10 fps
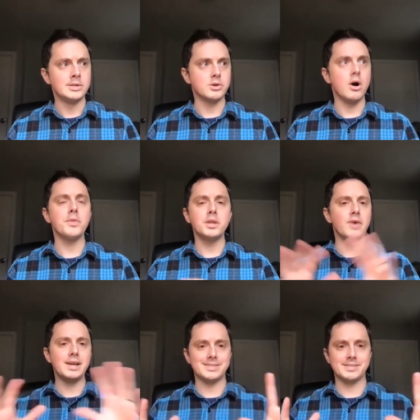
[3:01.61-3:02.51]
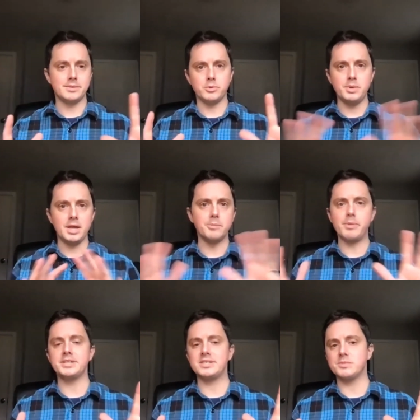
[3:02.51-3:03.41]
So all the devices that would be at a
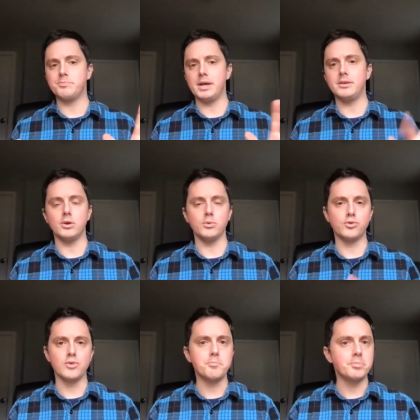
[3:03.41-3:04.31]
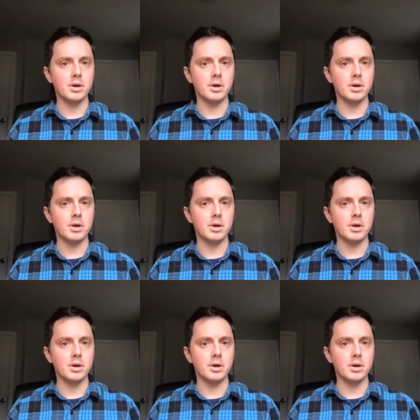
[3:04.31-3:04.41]
patient's bed, you know, drip,